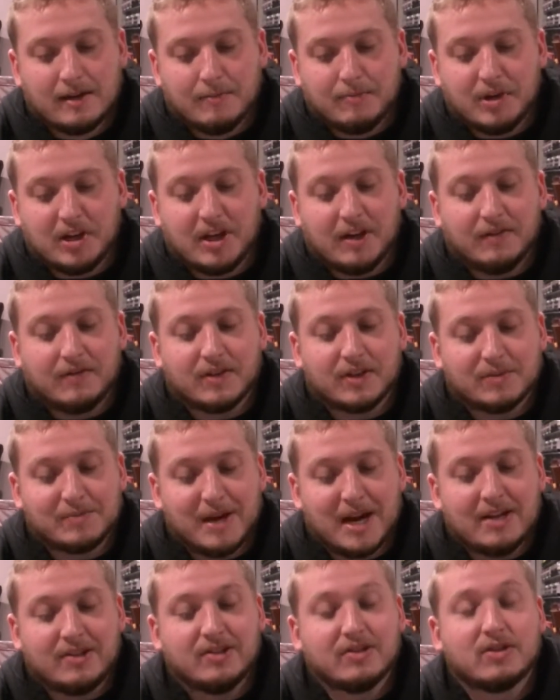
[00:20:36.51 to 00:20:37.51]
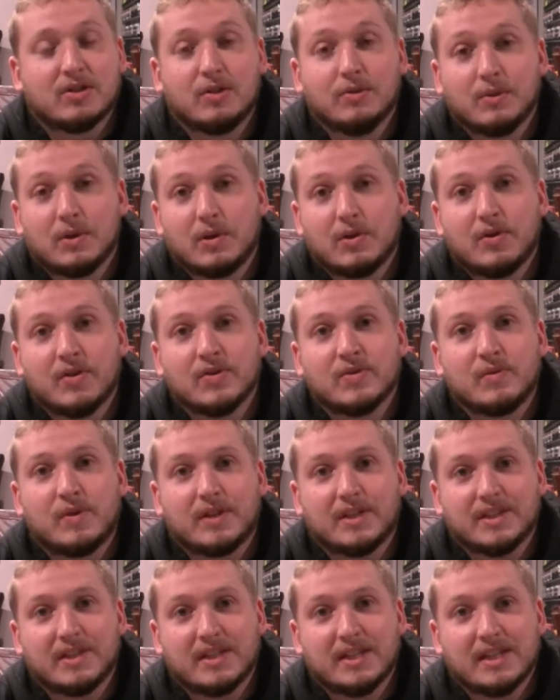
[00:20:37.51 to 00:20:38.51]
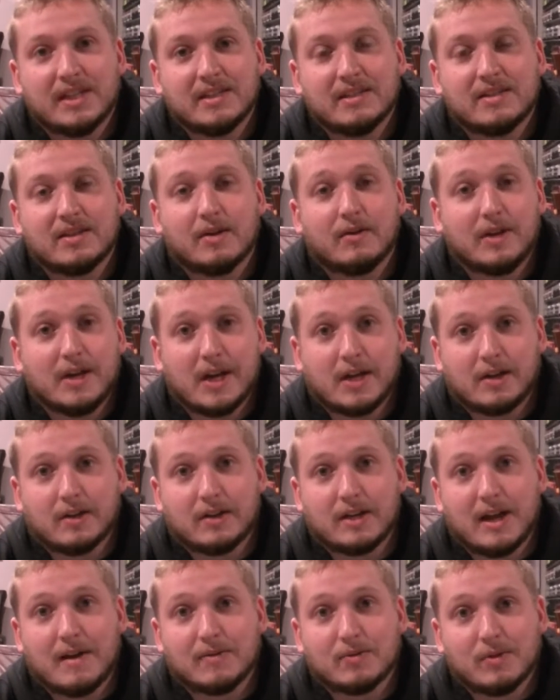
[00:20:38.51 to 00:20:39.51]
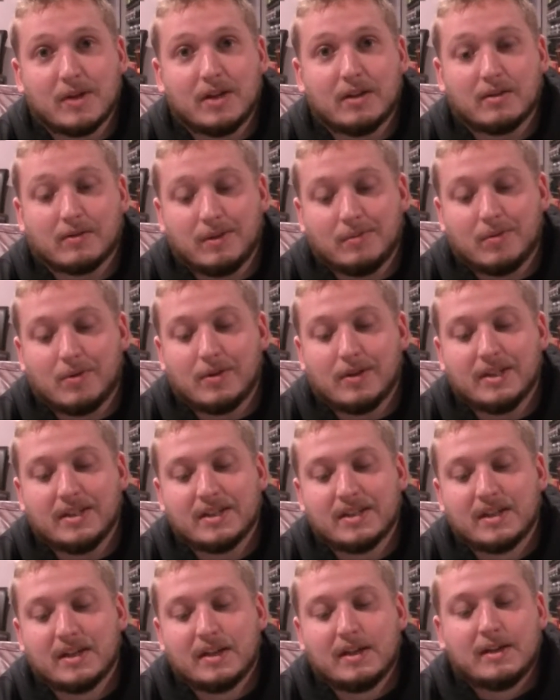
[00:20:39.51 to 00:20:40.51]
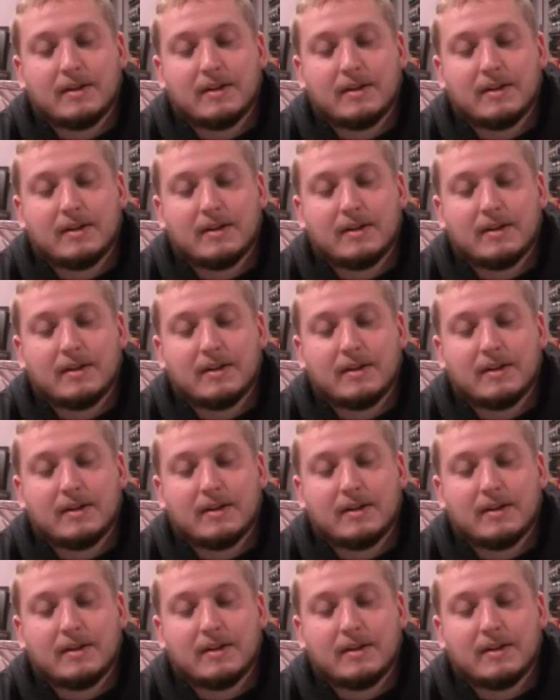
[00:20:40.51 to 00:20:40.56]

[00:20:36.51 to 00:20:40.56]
Mickey Fitzpatrick, 2 goals, 1 assist. So he had a good game as well, 3 points.